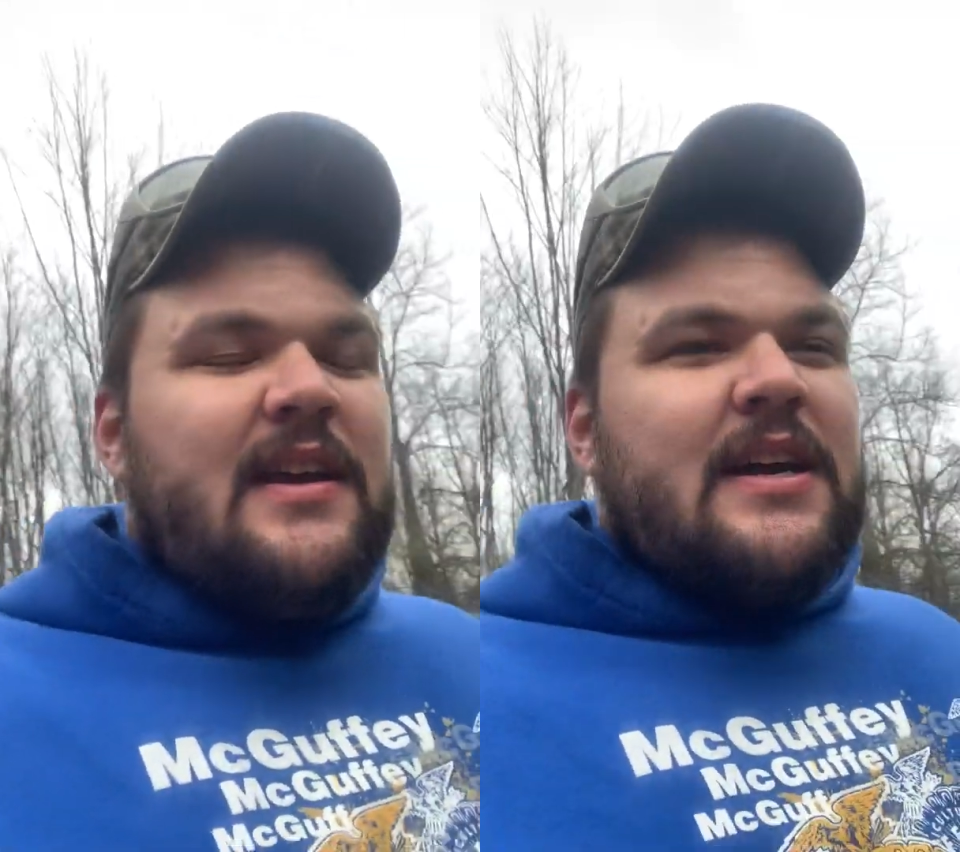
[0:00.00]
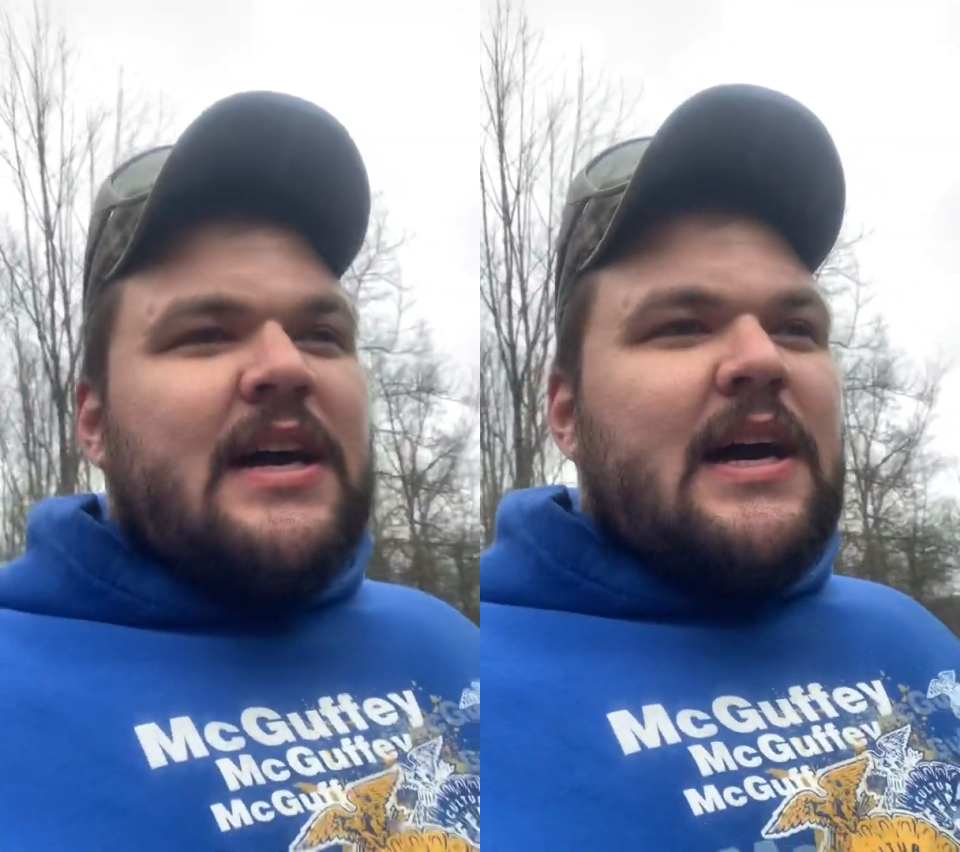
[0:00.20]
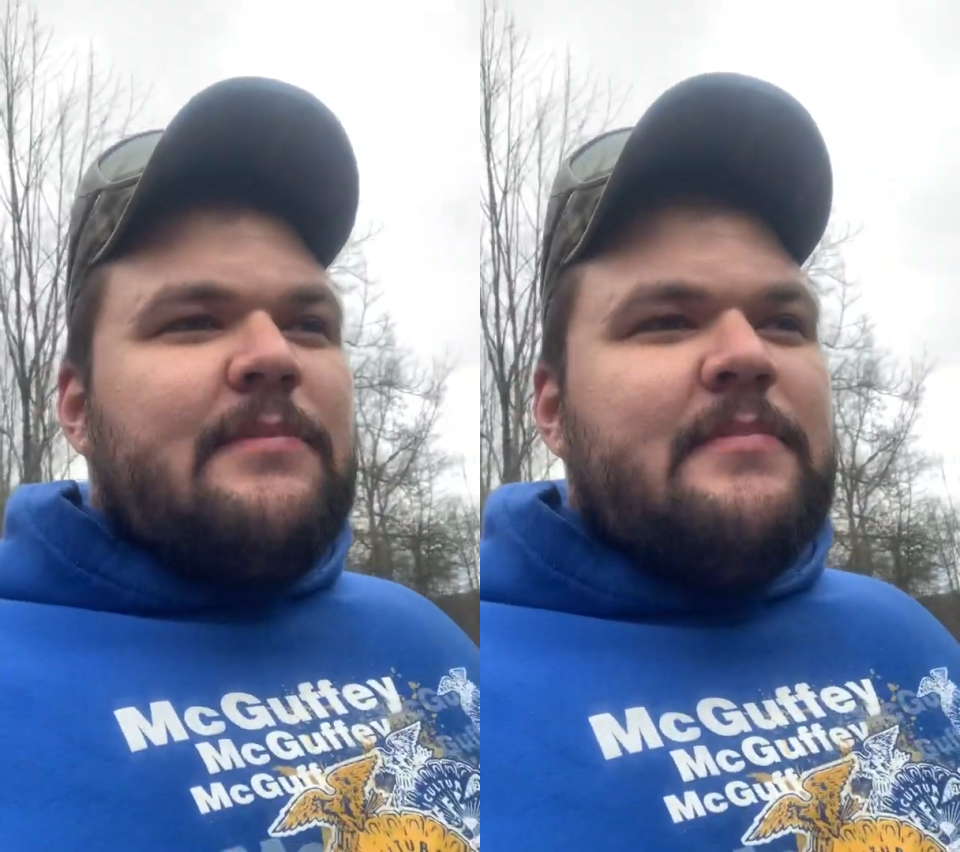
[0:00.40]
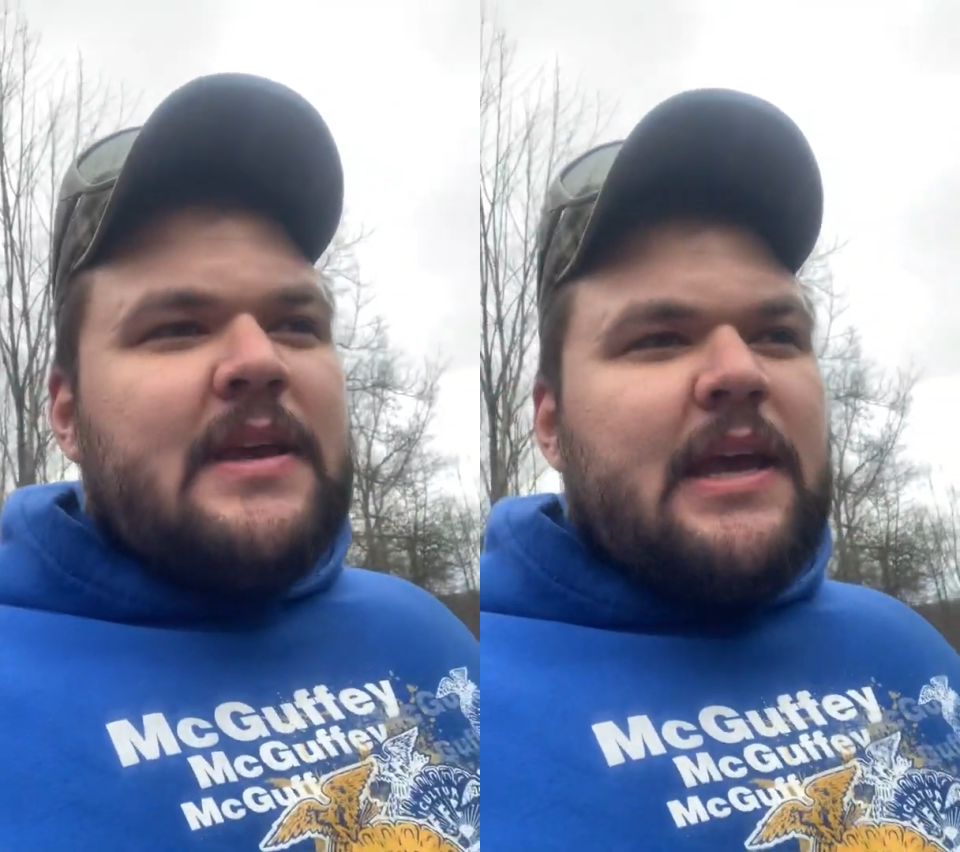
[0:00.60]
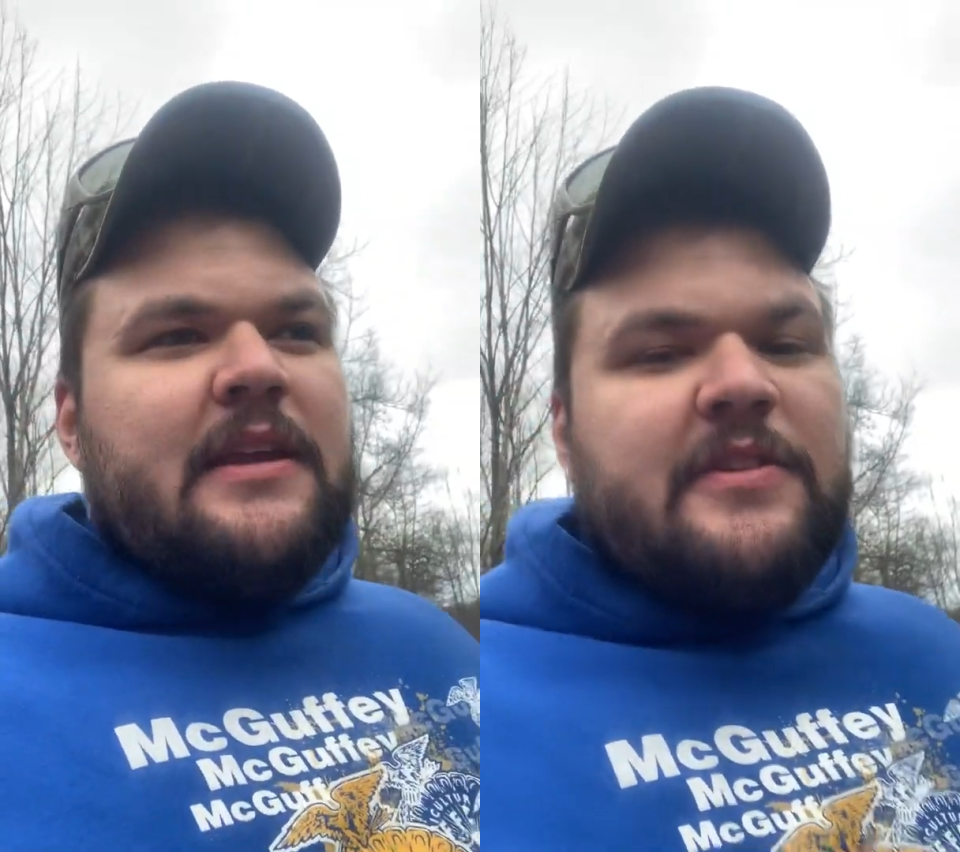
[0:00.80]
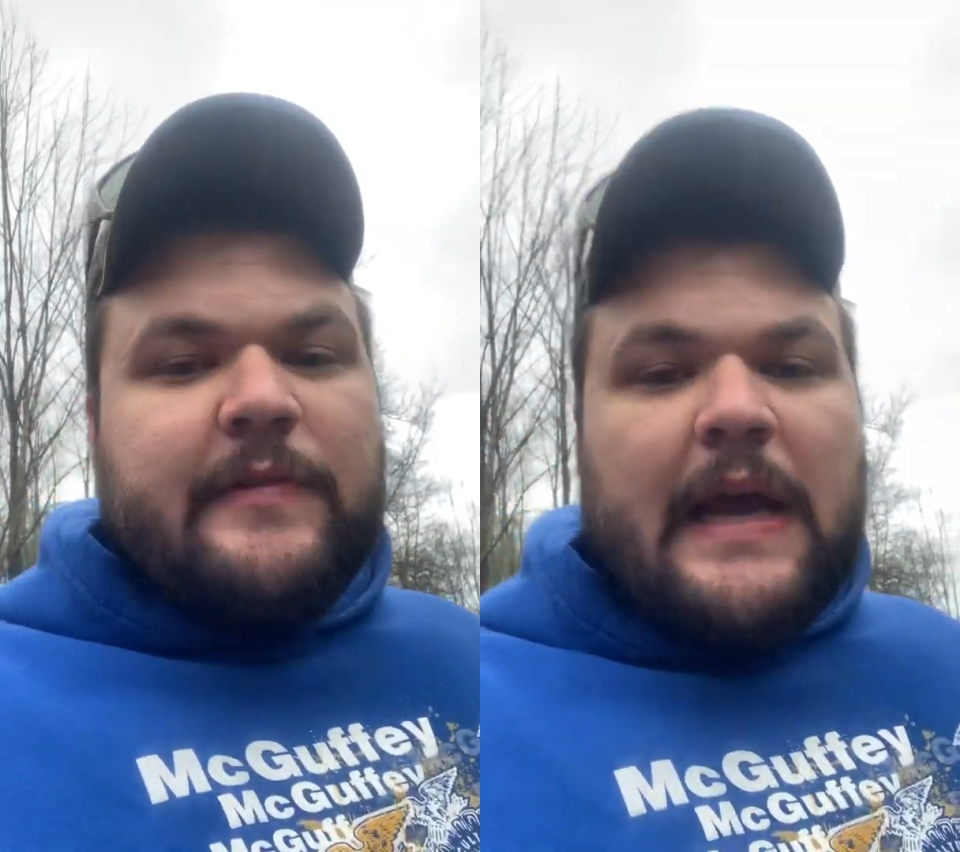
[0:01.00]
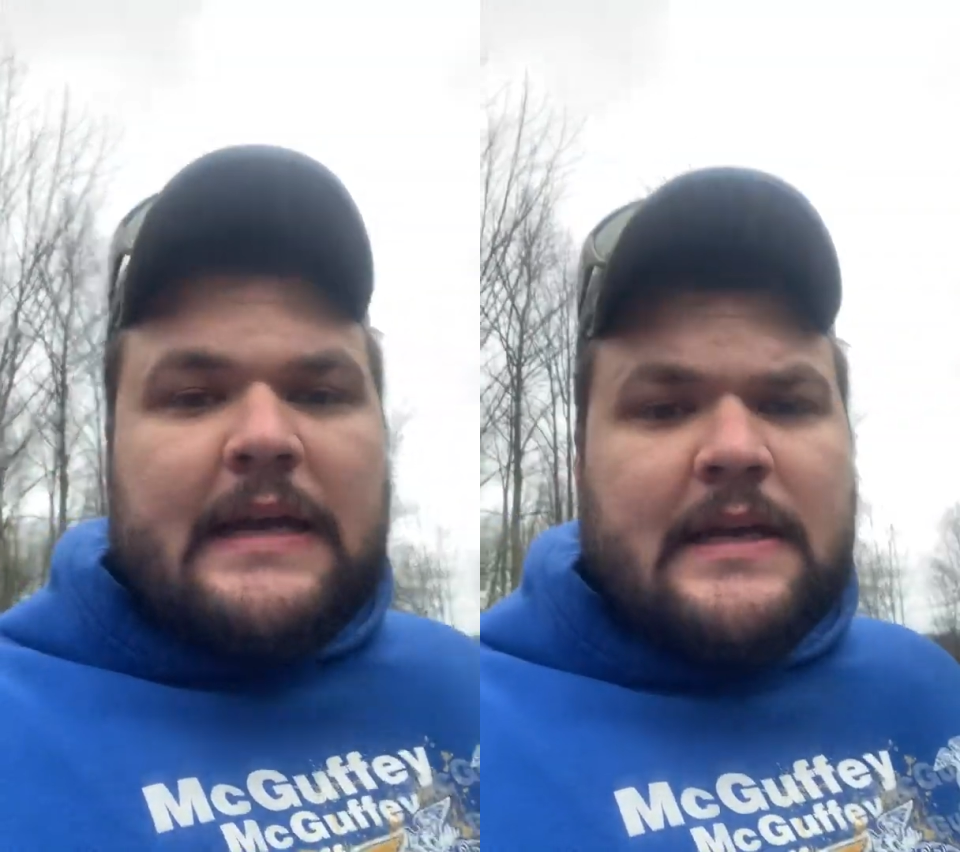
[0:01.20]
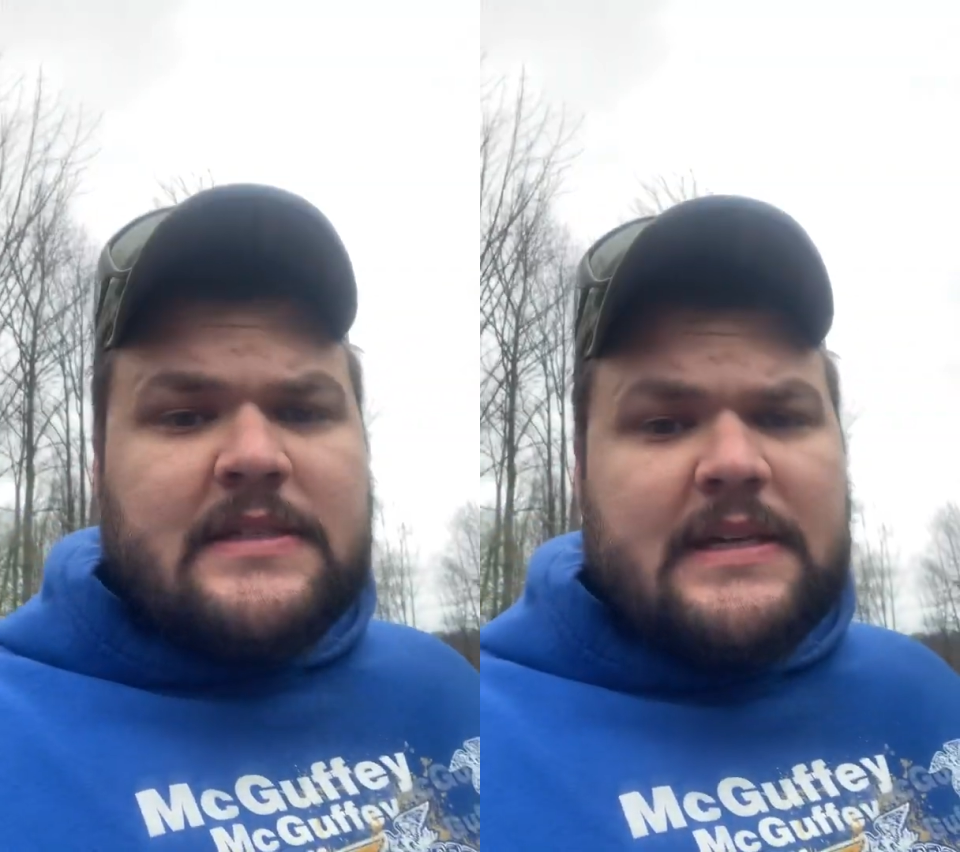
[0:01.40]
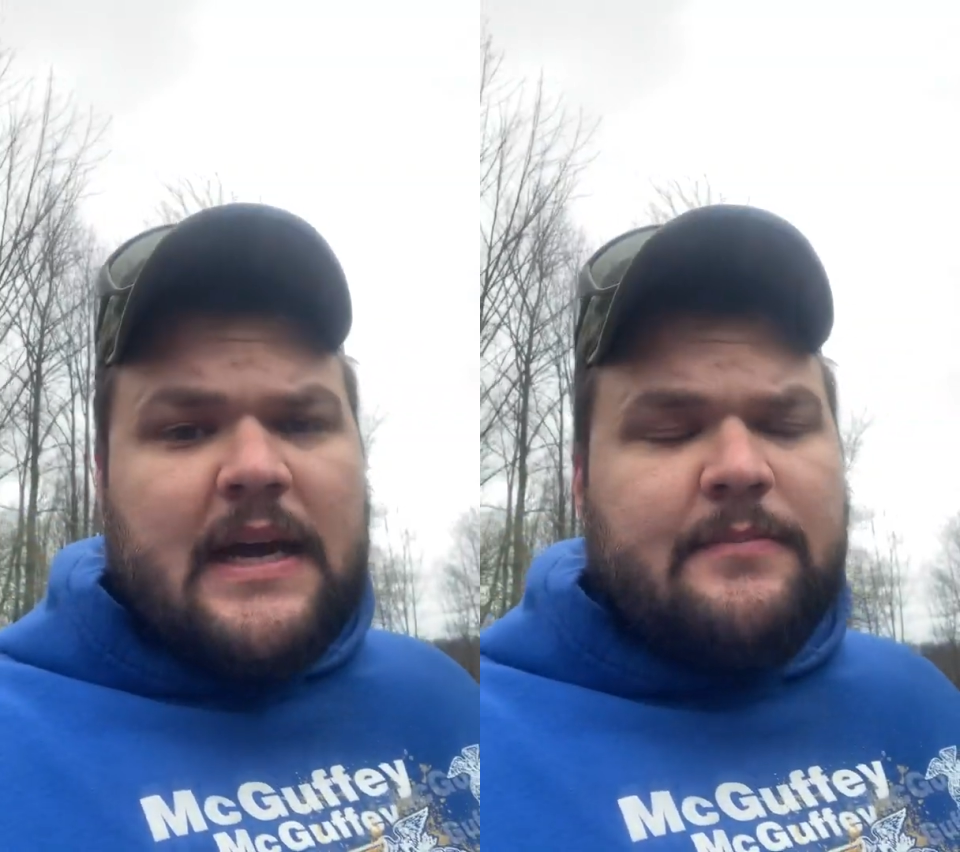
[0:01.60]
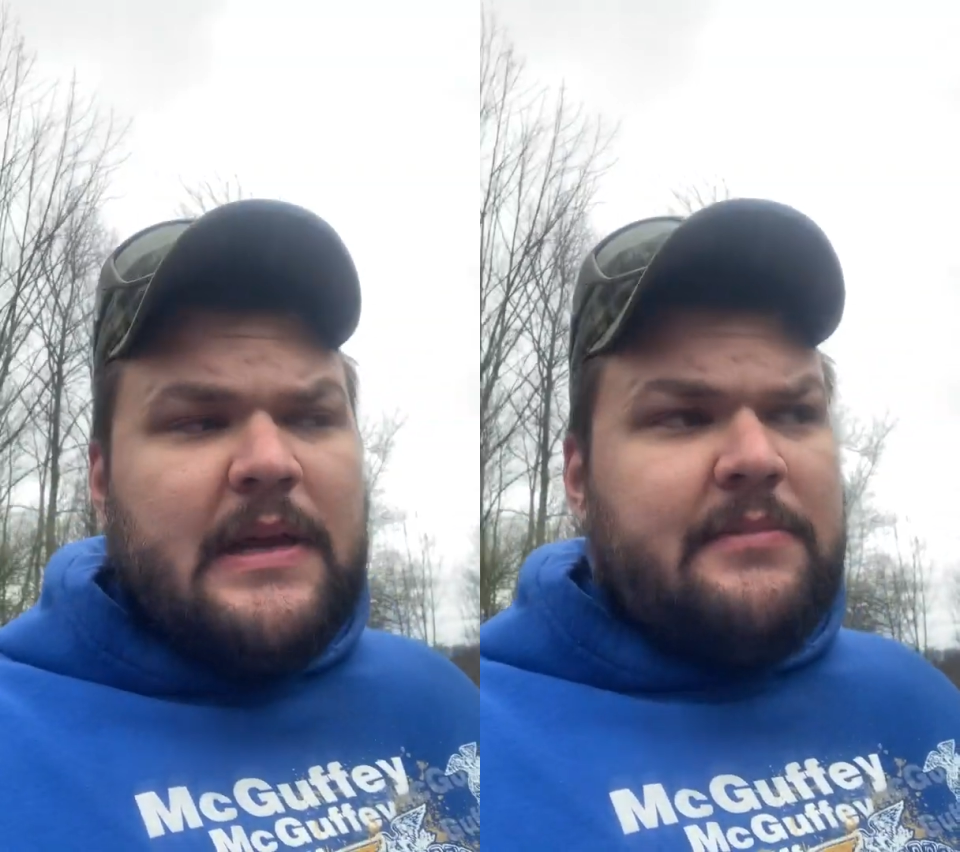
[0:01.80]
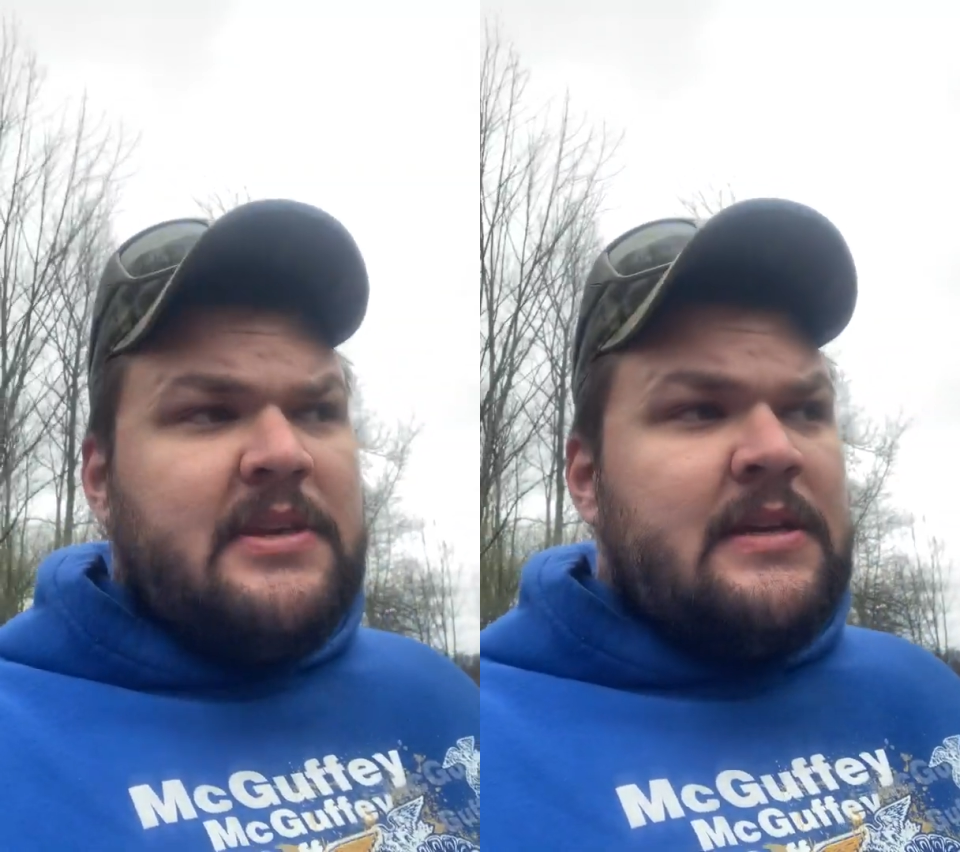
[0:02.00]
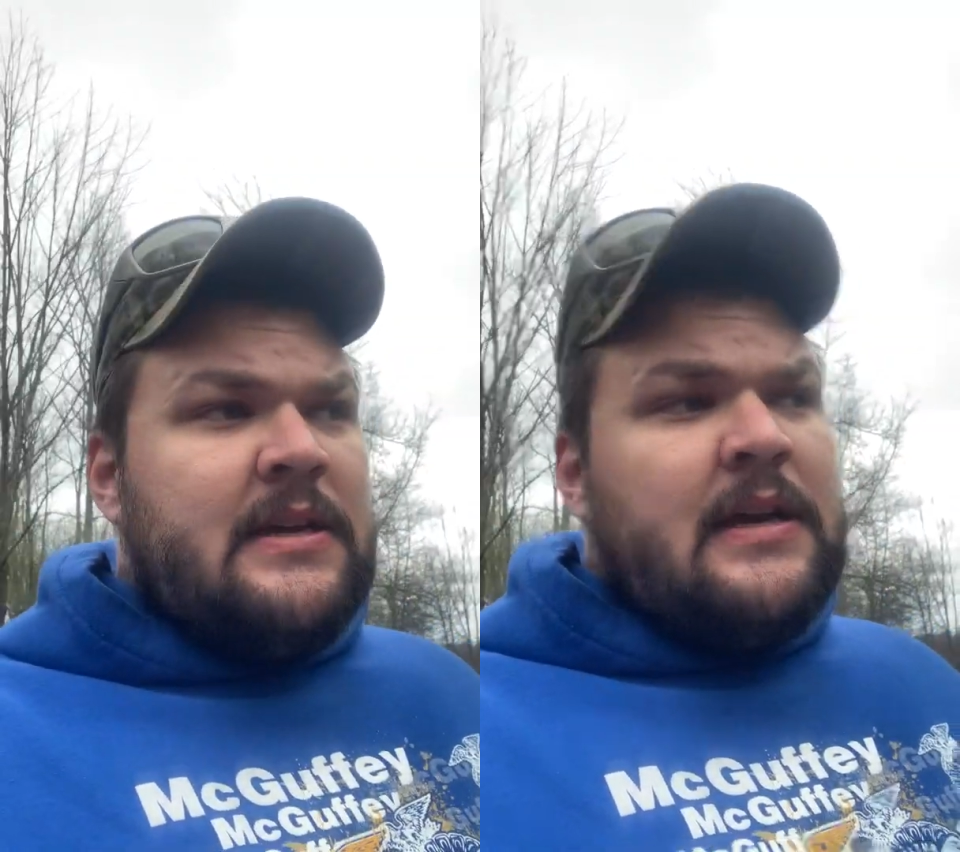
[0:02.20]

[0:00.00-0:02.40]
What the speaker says: And you've gotten outside, maybe